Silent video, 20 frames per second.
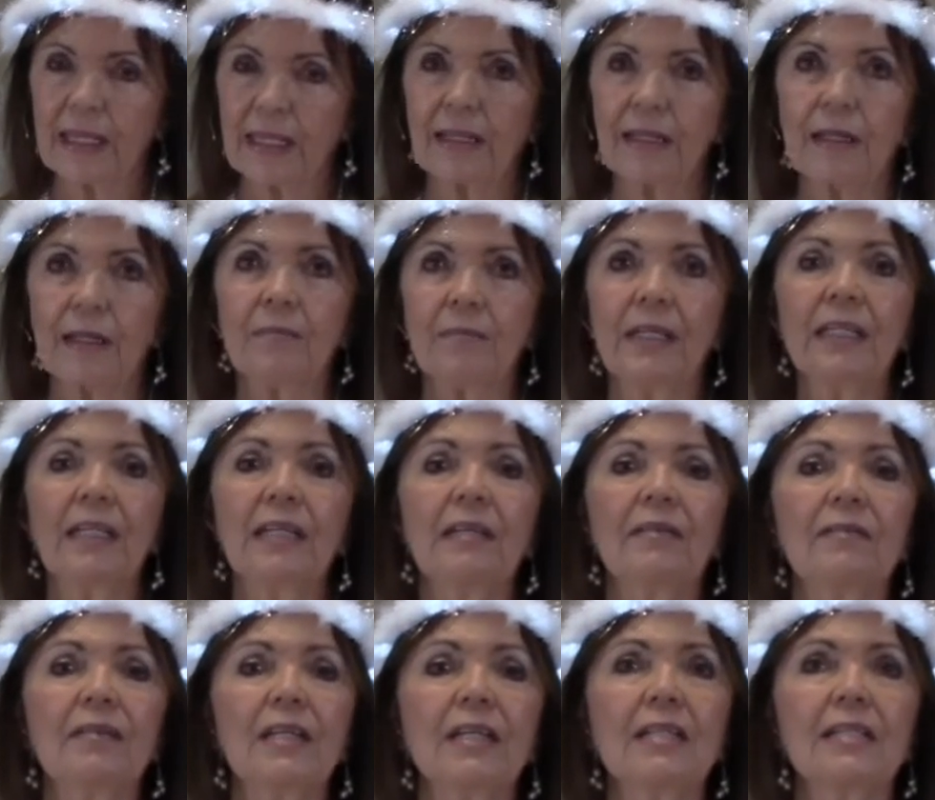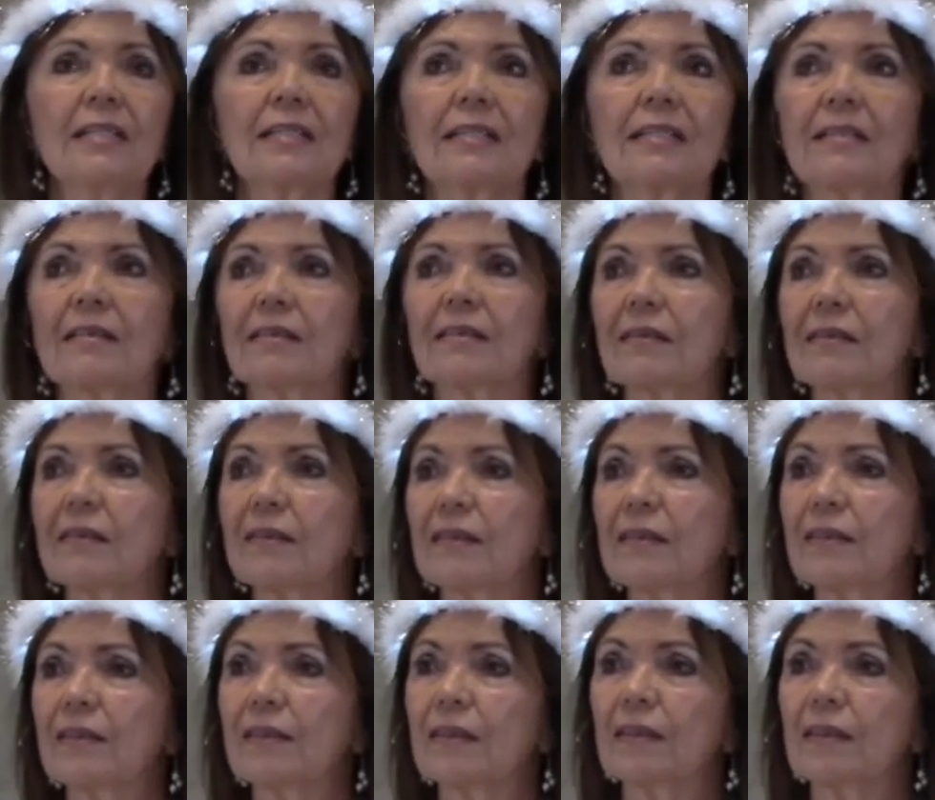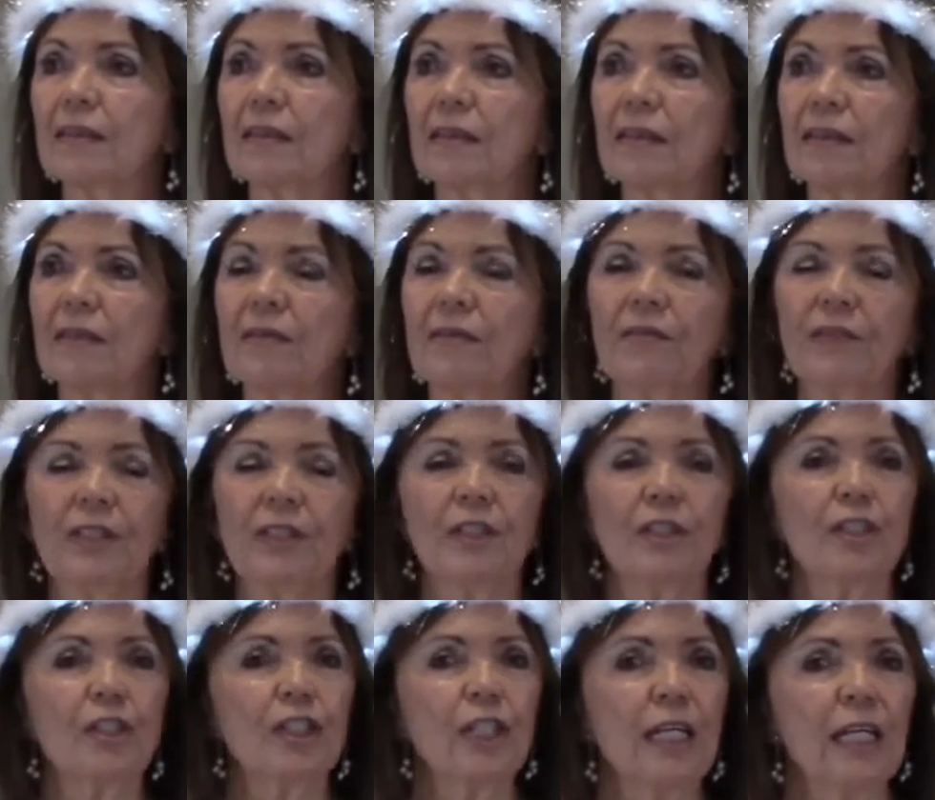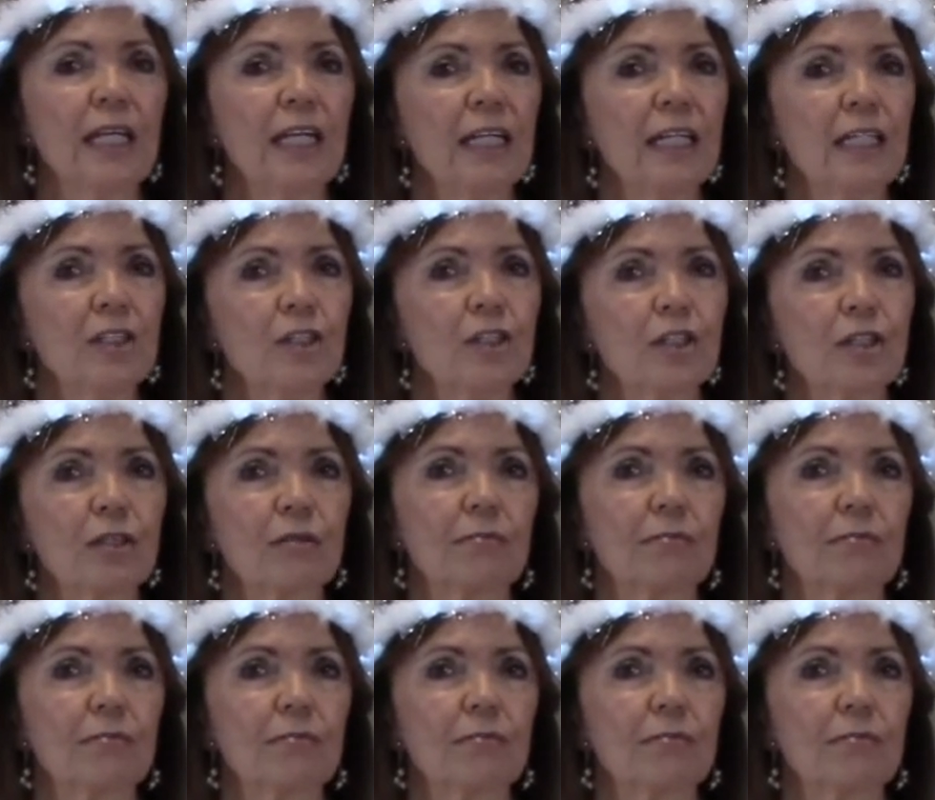Now, many of us fear change